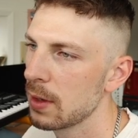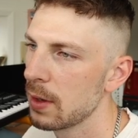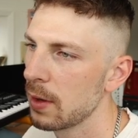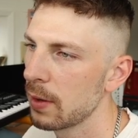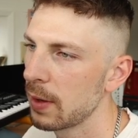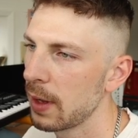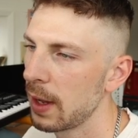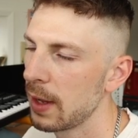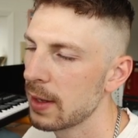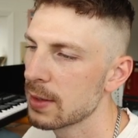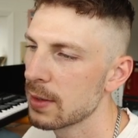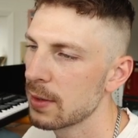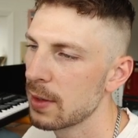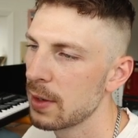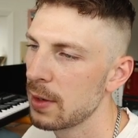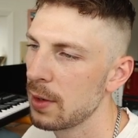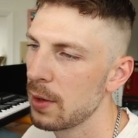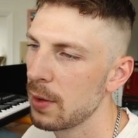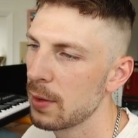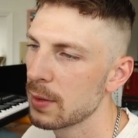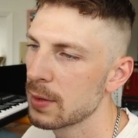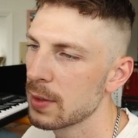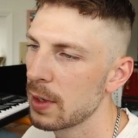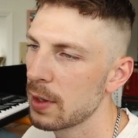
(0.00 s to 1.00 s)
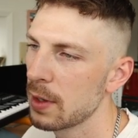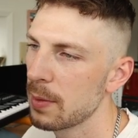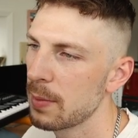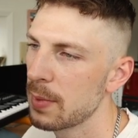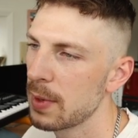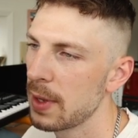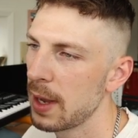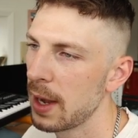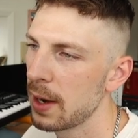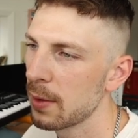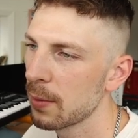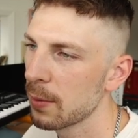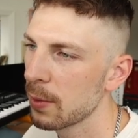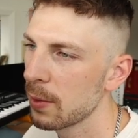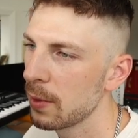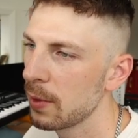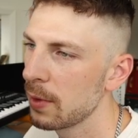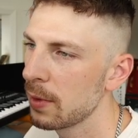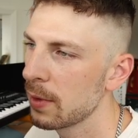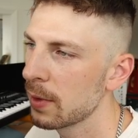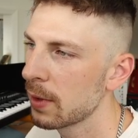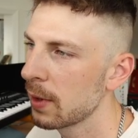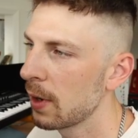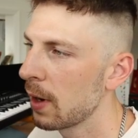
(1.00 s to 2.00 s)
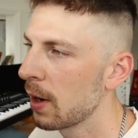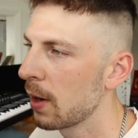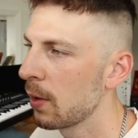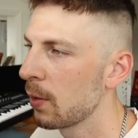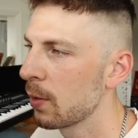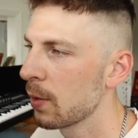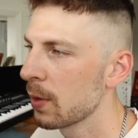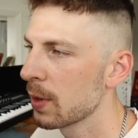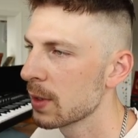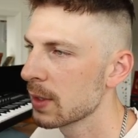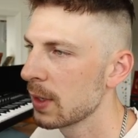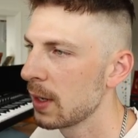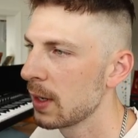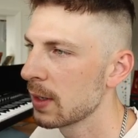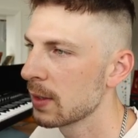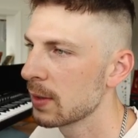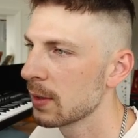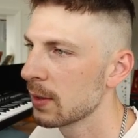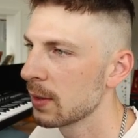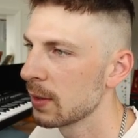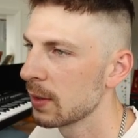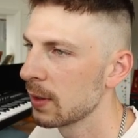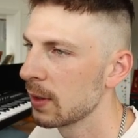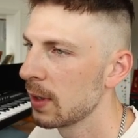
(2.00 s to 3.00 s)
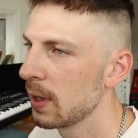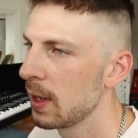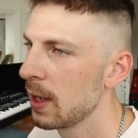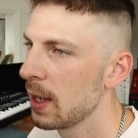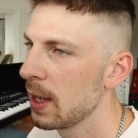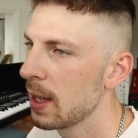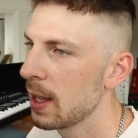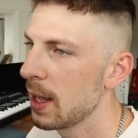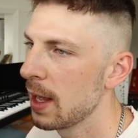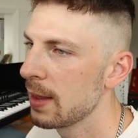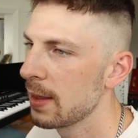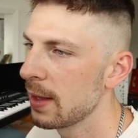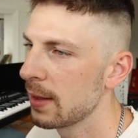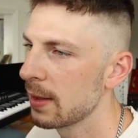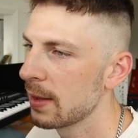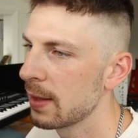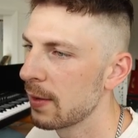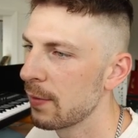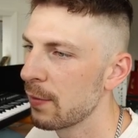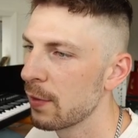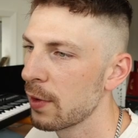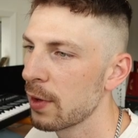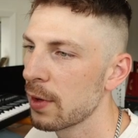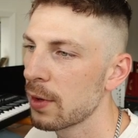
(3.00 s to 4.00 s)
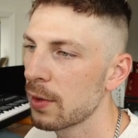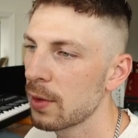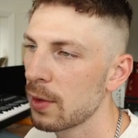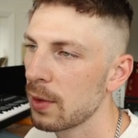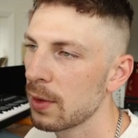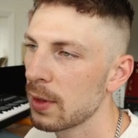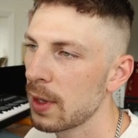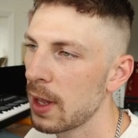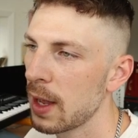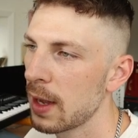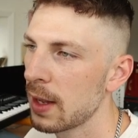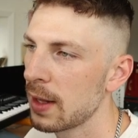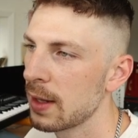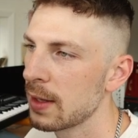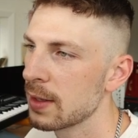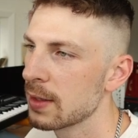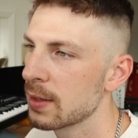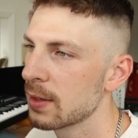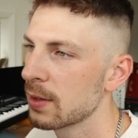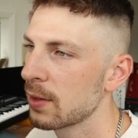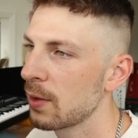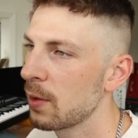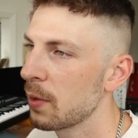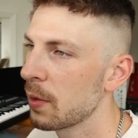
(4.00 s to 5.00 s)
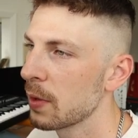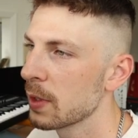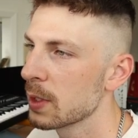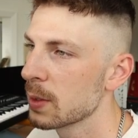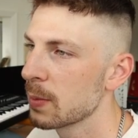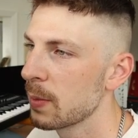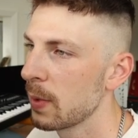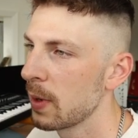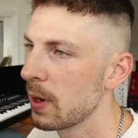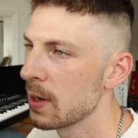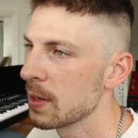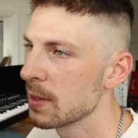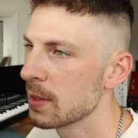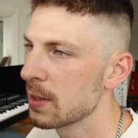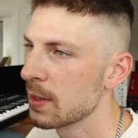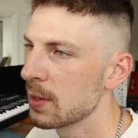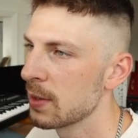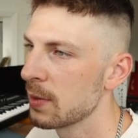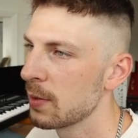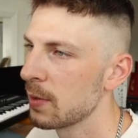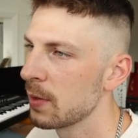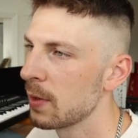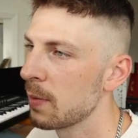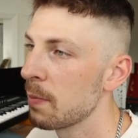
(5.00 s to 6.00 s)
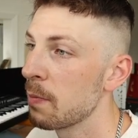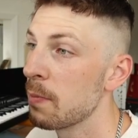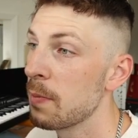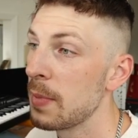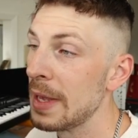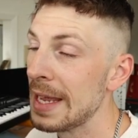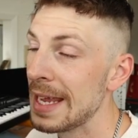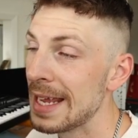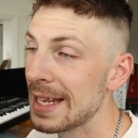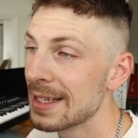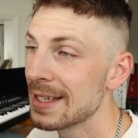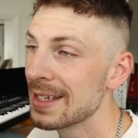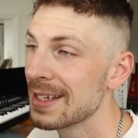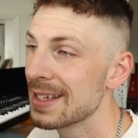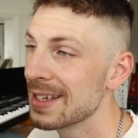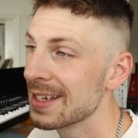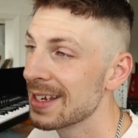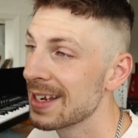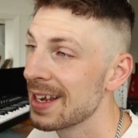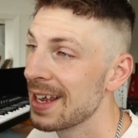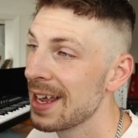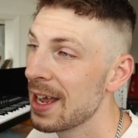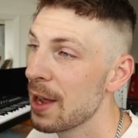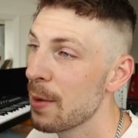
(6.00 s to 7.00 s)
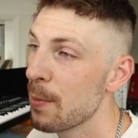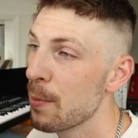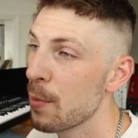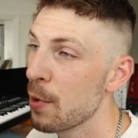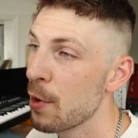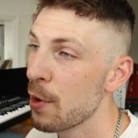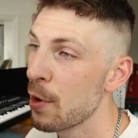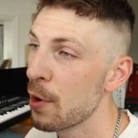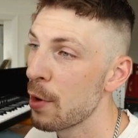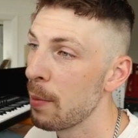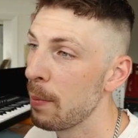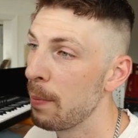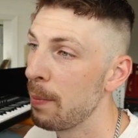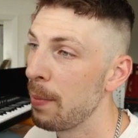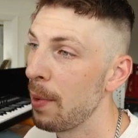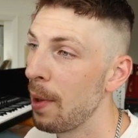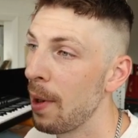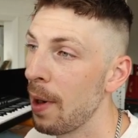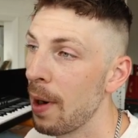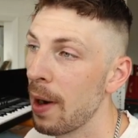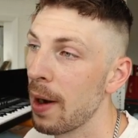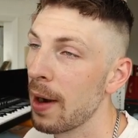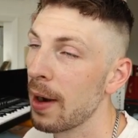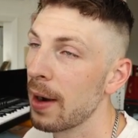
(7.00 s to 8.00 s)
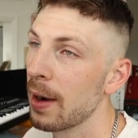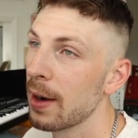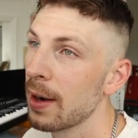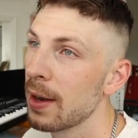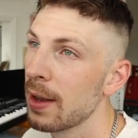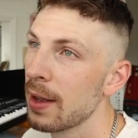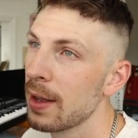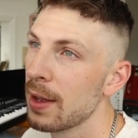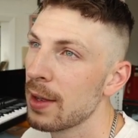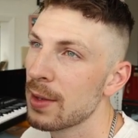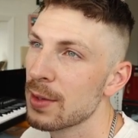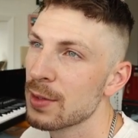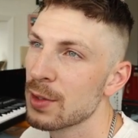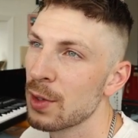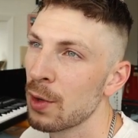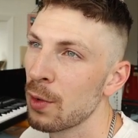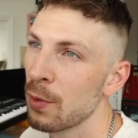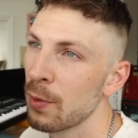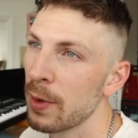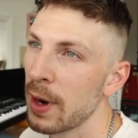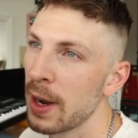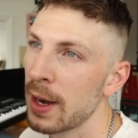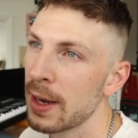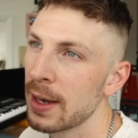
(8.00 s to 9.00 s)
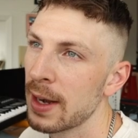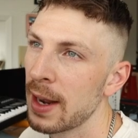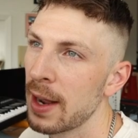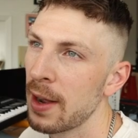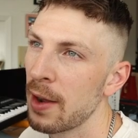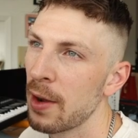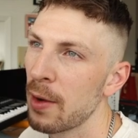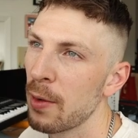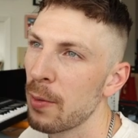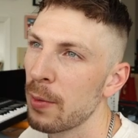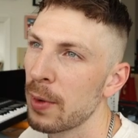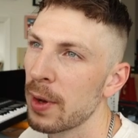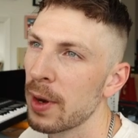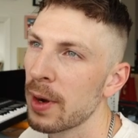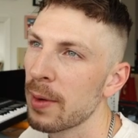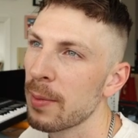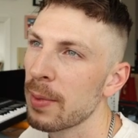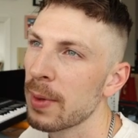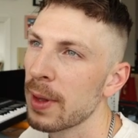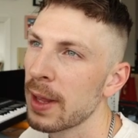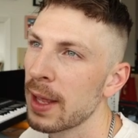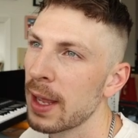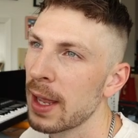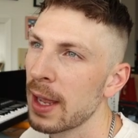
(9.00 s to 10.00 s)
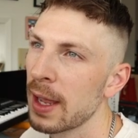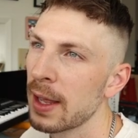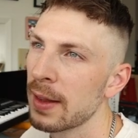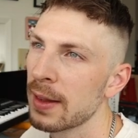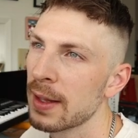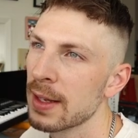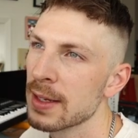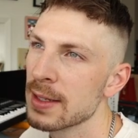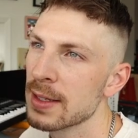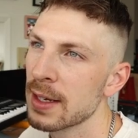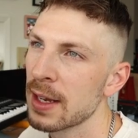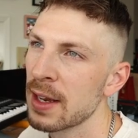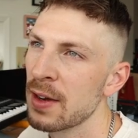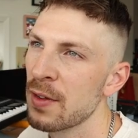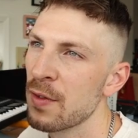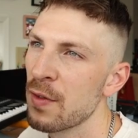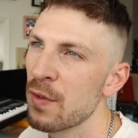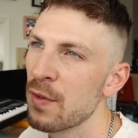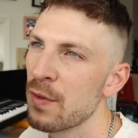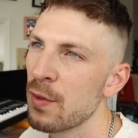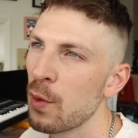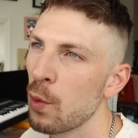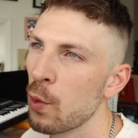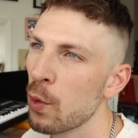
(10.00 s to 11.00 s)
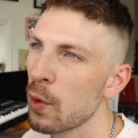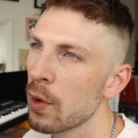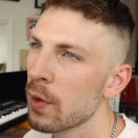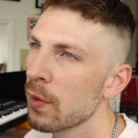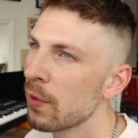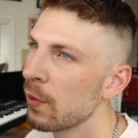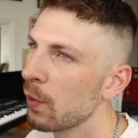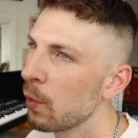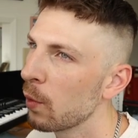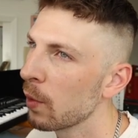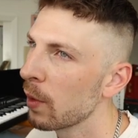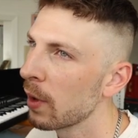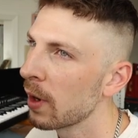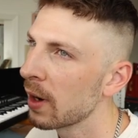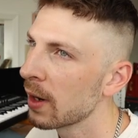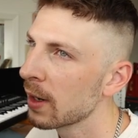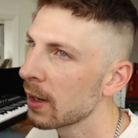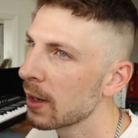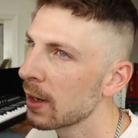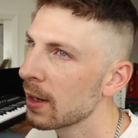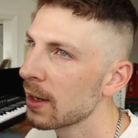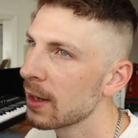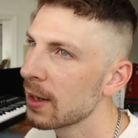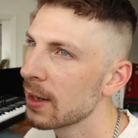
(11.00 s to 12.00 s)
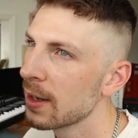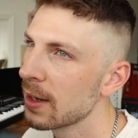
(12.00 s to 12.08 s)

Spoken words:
Okay, so the notes on the piano roll are horizontal, and then the vertical lines correspond to the beats per bar. So right now we are playing this in 4/4.